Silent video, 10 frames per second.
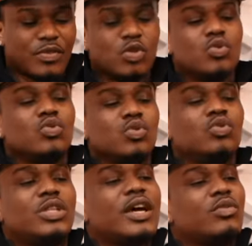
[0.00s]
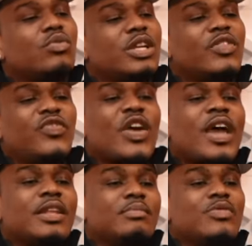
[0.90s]
I don't, you, you dealt with a
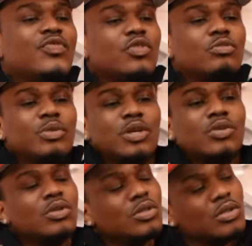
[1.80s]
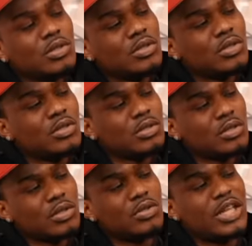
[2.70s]
fatty no, before, bro. I don't look for no.